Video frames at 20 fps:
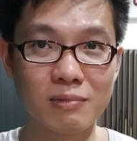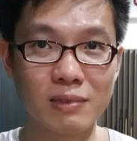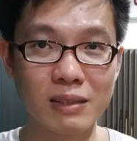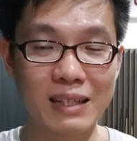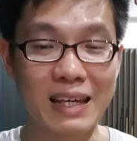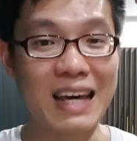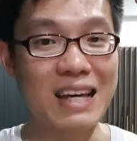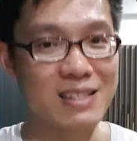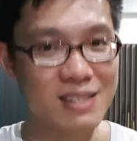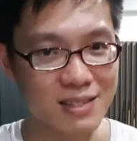
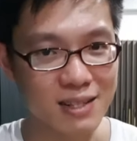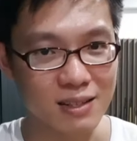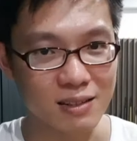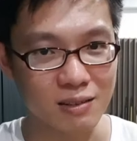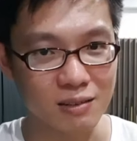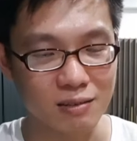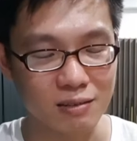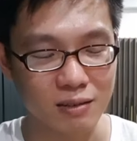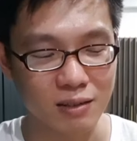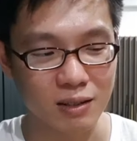guessing
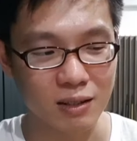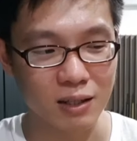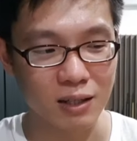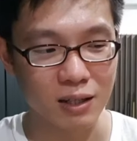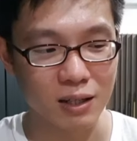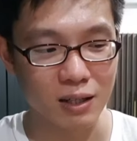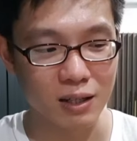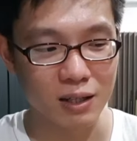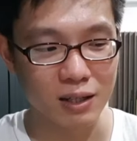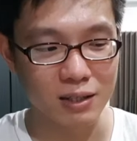
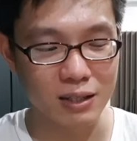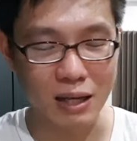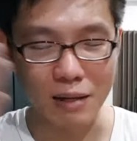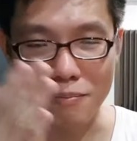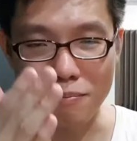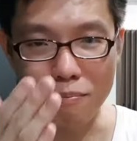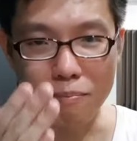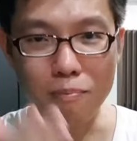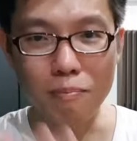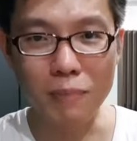
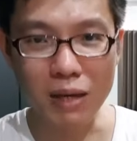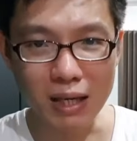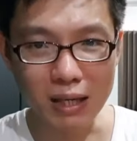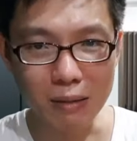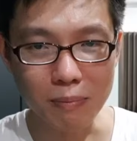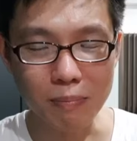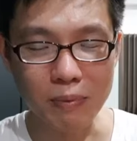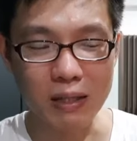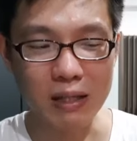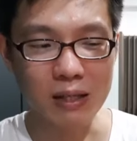that
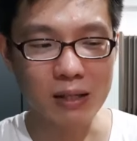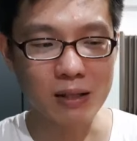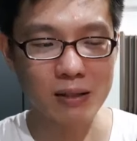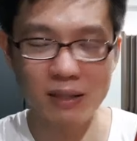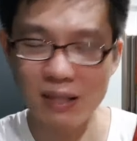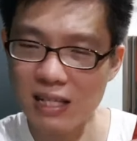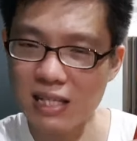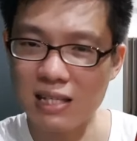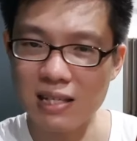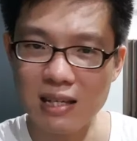maybe
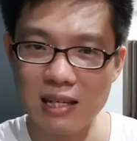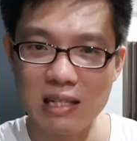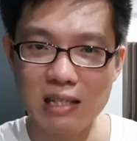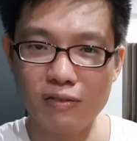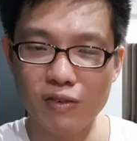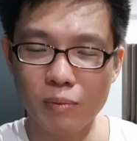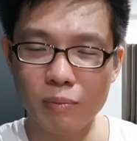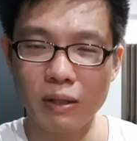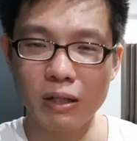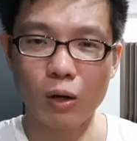this is
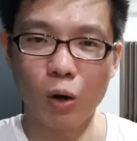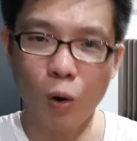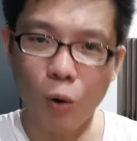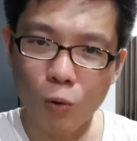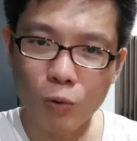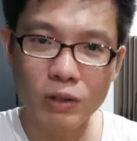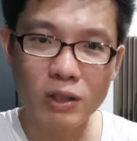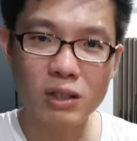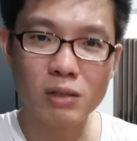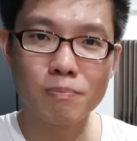from an
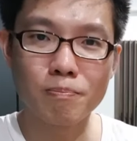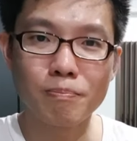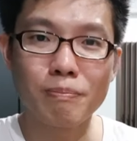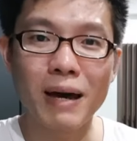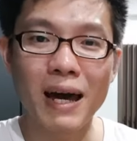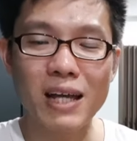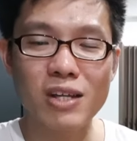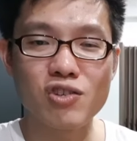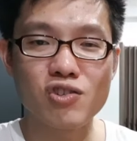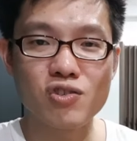older
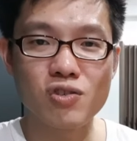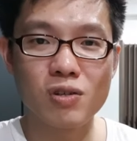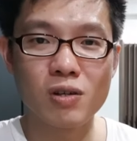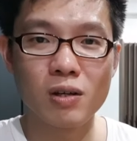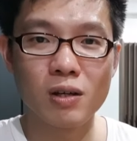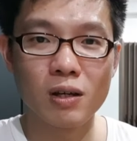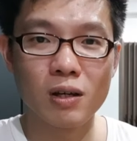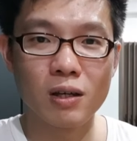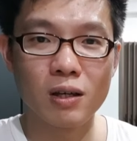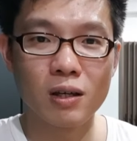batch.
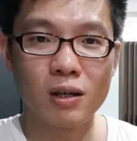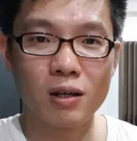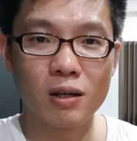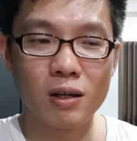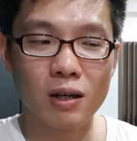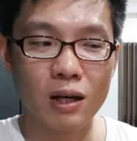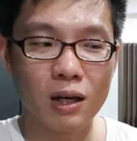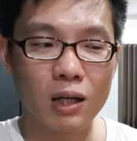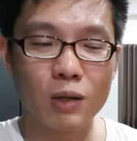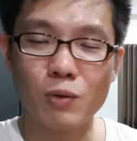
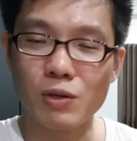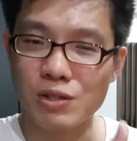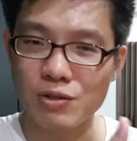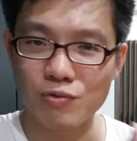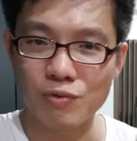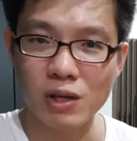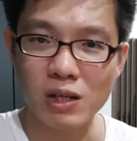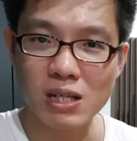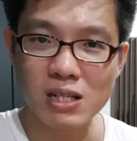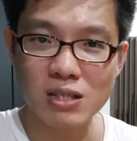It was
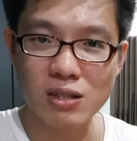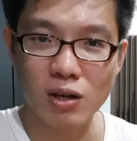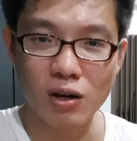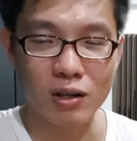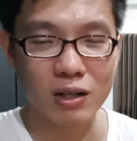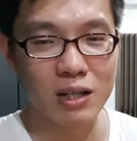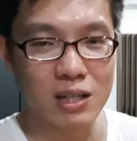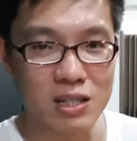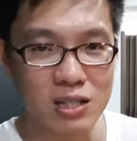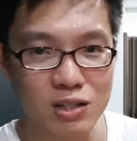ready stocked
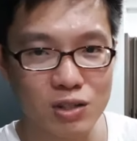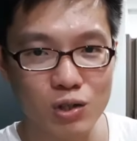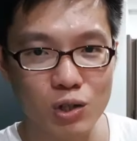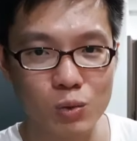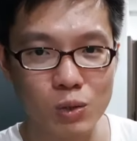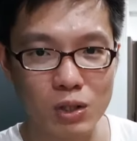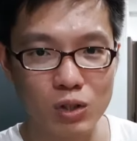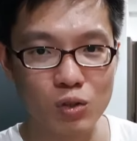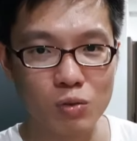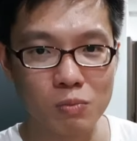and they just
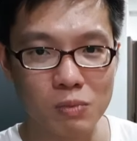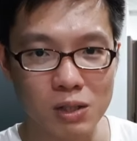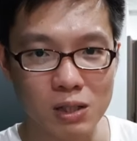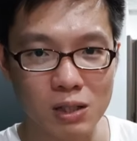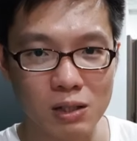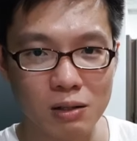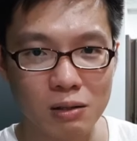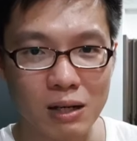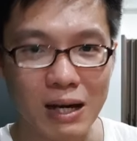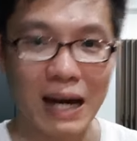threw it to me,
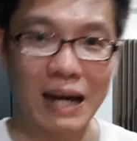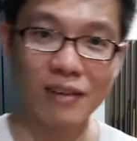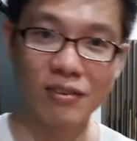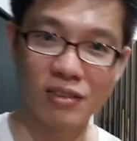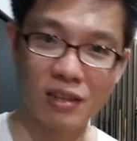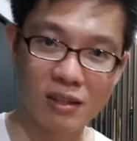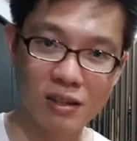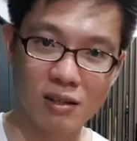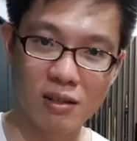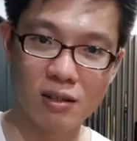I
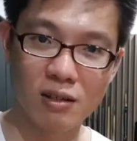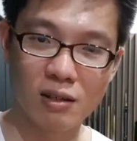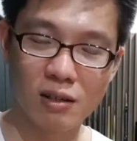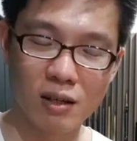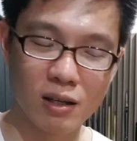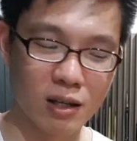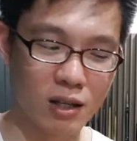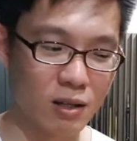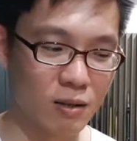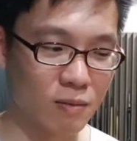think,
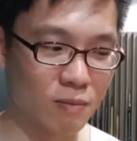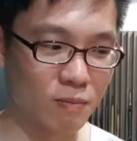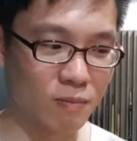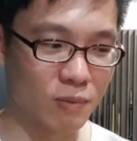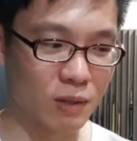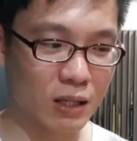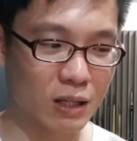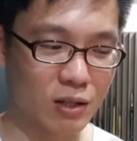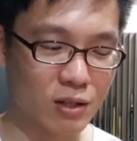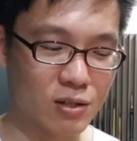
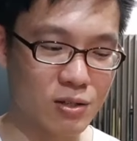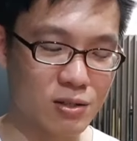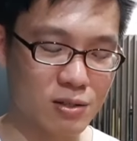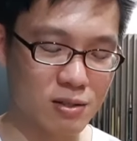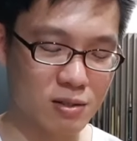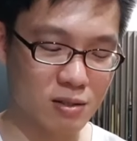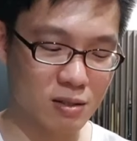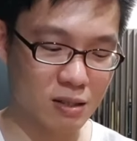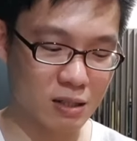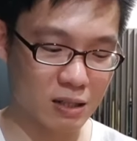
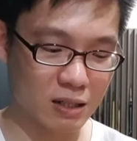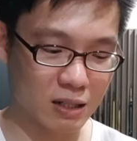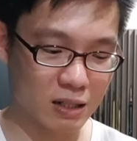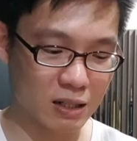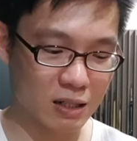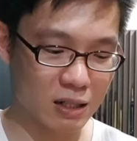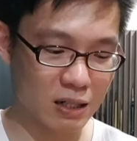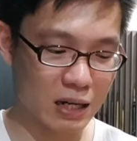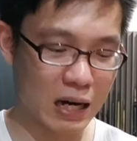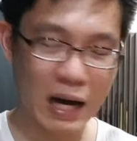because
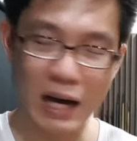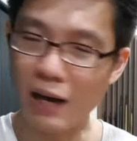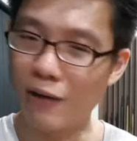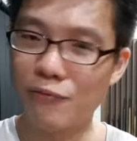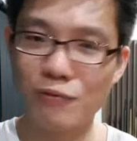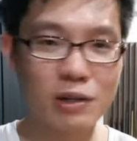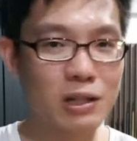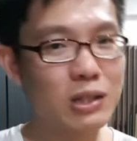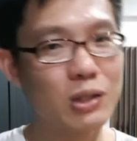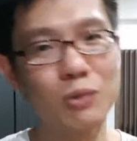I have
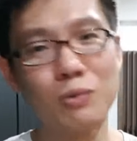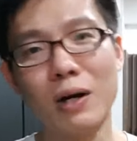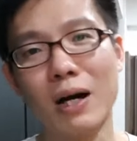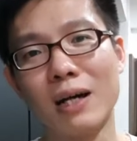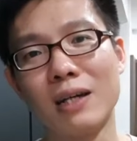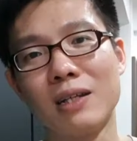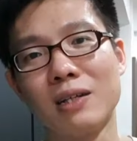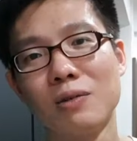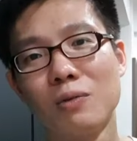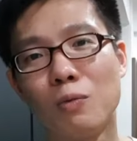really no
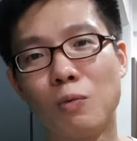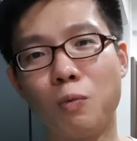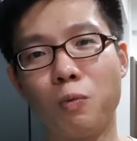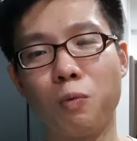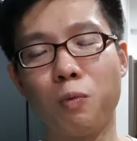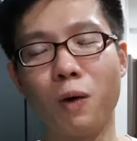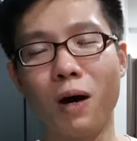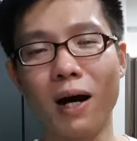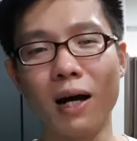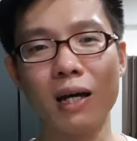idea
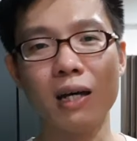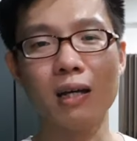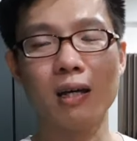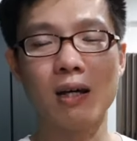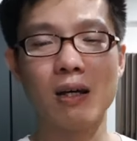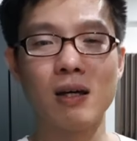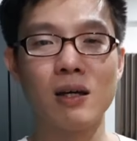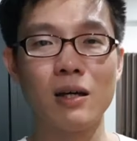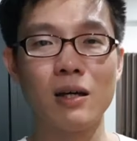why